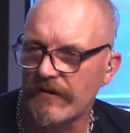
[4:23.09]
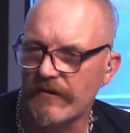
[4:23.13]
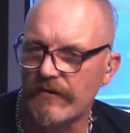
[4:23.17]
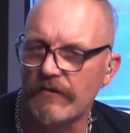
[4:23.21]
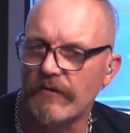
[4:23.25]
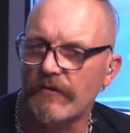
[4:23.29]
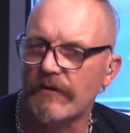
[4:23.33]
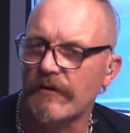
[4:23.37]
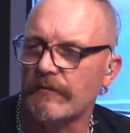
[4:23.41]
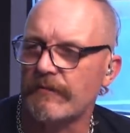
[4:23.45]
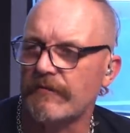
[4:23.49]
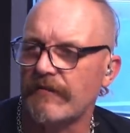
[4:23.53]
You
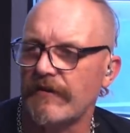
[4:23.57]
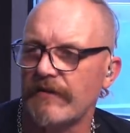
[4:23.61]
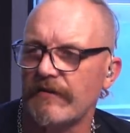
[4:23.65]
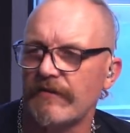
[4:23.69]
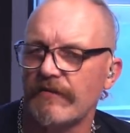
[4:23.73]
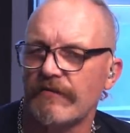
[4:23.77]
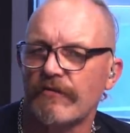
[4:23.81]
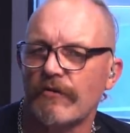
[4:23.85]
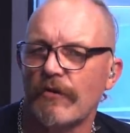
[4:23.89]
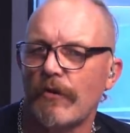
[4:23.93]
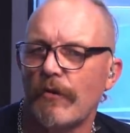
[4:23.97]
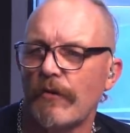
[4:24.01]
know what I'm saying?
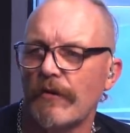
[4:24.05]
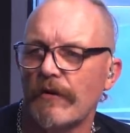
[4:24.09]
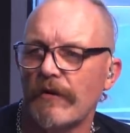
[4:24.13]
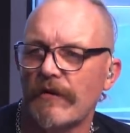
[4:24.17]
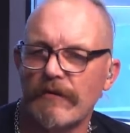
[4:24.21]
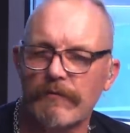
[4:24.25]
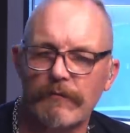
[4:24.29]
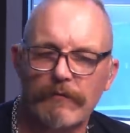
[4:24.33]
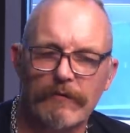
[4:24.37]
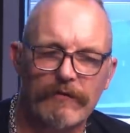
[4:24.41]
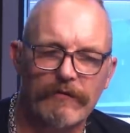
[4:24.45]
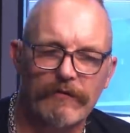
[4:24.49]
Just going
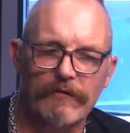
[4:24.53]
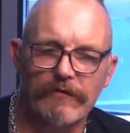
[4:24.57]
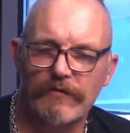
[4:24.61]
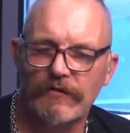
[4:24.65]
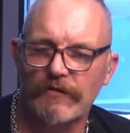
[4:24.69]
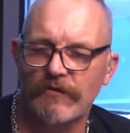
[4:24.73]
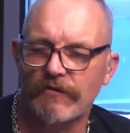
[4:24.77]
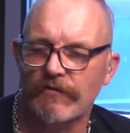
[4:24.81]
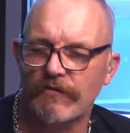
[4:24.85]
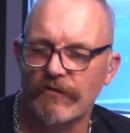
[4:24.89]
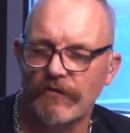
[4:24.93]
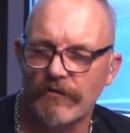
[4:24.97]
out where they're
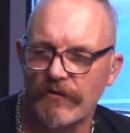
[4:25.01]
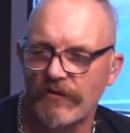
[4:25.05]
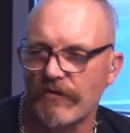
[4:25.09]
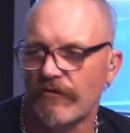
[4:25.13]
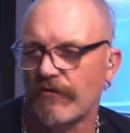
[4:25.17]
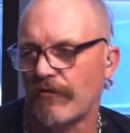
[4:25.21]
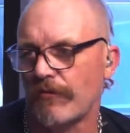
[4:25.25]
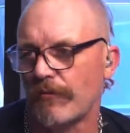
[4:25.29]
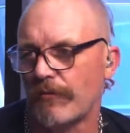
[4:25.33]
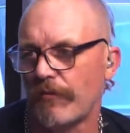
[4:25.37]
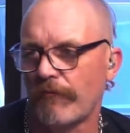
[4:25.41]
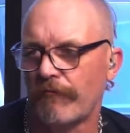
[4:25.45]
just looking
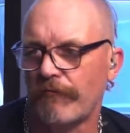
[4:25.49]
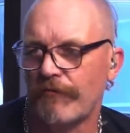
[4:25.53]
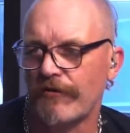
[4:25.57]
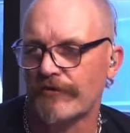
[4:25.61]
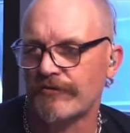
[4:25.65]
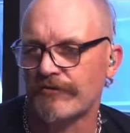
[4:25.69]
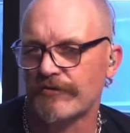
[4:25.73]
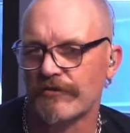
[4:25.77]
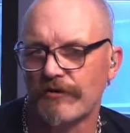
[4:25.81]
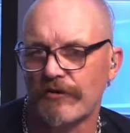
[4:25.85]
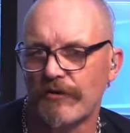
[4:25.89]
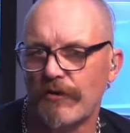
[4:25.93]

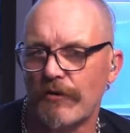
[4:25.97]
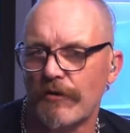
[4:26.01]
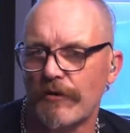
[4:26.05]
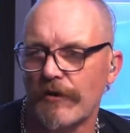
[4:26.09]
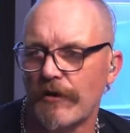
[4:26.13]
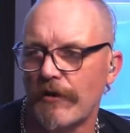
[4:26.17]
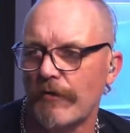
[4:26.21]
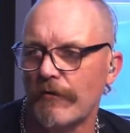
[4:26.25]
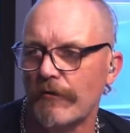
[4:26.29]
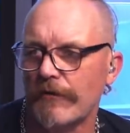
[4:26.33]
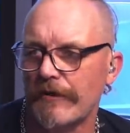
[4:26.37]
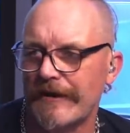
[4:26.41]
superficial,
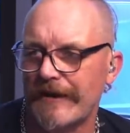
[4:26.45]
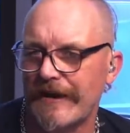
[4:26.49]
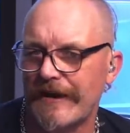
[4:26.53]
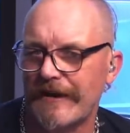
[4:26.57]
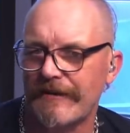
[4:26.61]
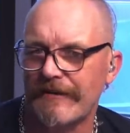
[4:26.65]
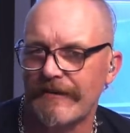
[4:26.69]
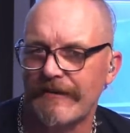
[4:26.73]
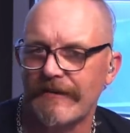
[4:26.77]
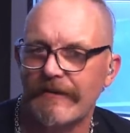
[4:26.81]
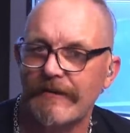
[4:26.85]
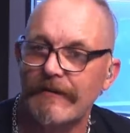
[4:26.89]
going out and
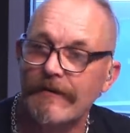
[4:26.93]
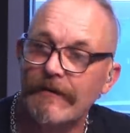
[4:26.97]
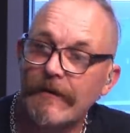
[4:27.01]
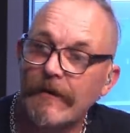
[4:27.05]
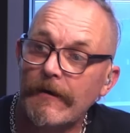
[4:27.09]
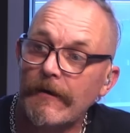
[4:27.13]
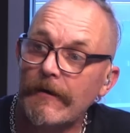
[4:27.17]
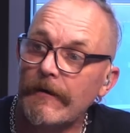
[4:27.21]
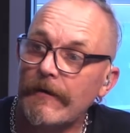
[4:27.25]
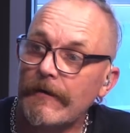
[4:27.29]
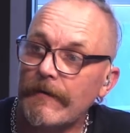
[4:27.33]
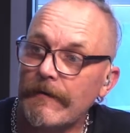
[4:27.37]
getting the
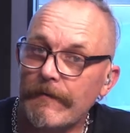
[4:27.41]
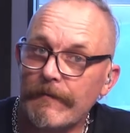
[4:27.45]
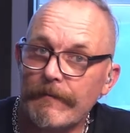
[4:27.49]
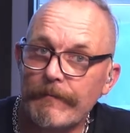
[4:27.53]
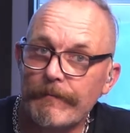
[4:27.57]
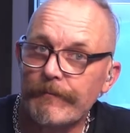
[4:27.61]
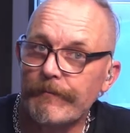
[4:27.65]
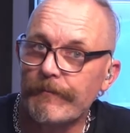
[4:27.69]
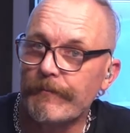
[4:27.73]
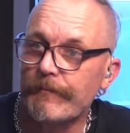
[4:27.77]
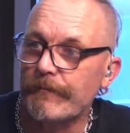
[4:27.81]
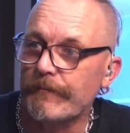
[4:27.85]

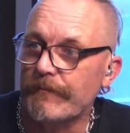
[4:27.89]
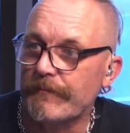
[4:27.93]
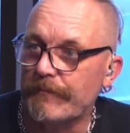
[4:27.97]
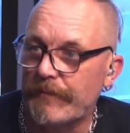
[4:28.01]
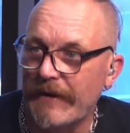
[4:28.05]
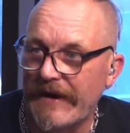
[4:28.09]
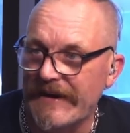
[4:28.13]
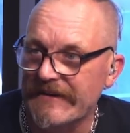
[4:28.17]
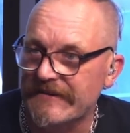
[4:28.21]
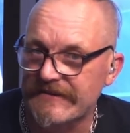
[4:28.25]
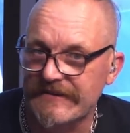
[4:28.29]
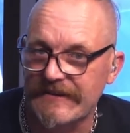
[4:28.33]

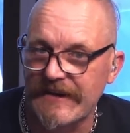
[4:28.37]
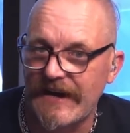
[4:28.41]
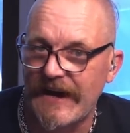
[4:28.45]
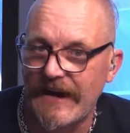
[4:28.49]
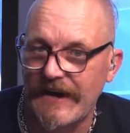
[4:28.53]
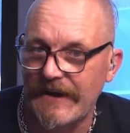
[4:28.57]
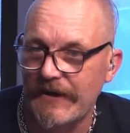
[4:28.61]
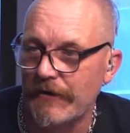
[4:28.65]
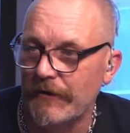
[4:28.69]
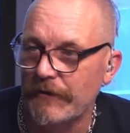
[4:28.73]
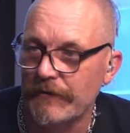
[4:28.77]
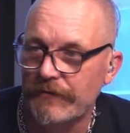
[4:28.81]
best
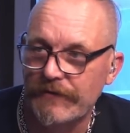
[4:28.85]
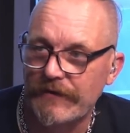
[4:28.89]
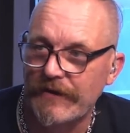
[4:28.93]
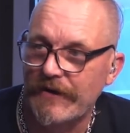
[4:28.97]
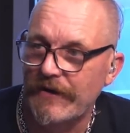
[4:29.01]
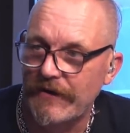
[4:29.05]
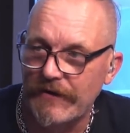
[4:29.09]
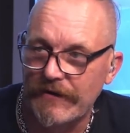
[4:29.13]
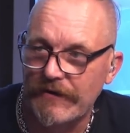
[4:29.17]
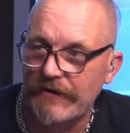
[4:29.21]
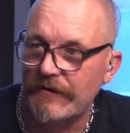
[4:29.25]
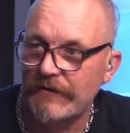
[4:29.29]
guy out
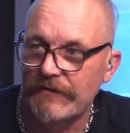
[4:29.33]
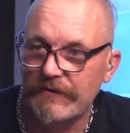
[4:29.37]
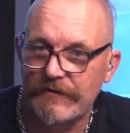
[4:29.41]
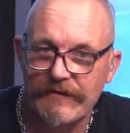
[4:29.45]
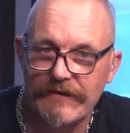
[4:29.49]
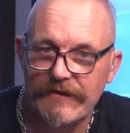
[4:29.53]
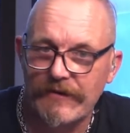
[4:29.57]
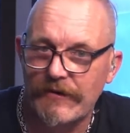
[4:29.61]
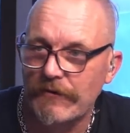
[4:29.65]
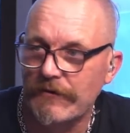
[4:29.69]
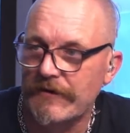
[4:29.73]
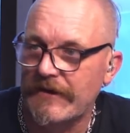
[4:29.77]
there,
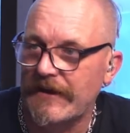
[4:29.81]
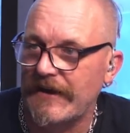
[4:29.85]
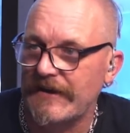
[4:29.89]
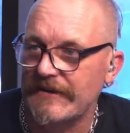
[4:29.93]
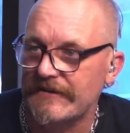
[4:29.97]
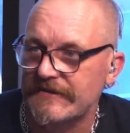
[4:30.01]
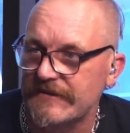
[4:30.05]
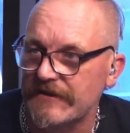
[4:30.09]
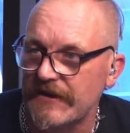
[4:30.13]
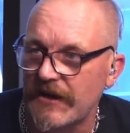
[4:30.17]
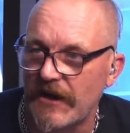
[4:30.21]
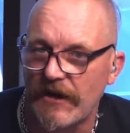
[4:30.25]
you know,
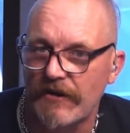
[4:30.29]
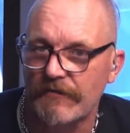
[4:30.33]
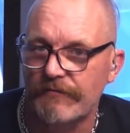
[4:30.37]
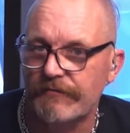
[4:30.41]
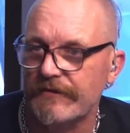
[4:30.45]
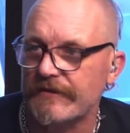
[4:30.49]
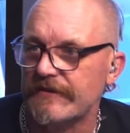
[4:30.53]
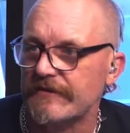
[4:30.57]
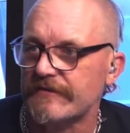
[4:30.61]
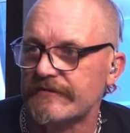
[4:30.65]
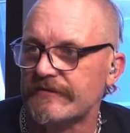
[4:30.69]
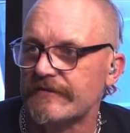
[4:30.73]
Casey
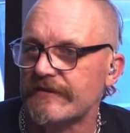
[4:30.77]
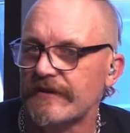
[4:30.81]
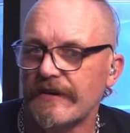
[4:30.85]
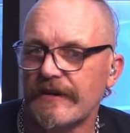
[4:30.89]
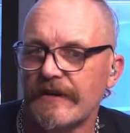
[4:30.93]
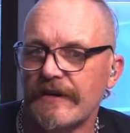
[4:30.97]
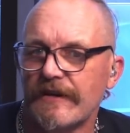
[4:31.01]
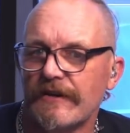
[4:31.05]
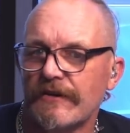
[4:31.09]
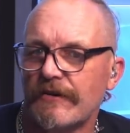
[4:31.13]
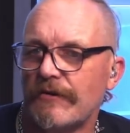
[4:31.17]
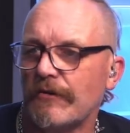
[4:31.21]
off his
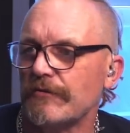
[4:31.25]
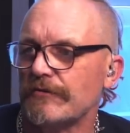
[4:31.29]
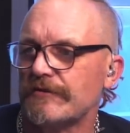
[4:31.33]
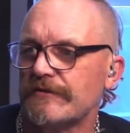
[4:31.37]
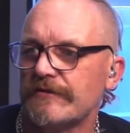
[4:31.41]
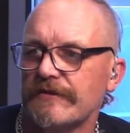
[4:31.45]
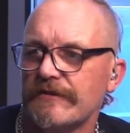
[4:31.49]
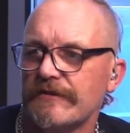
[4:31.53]
coach.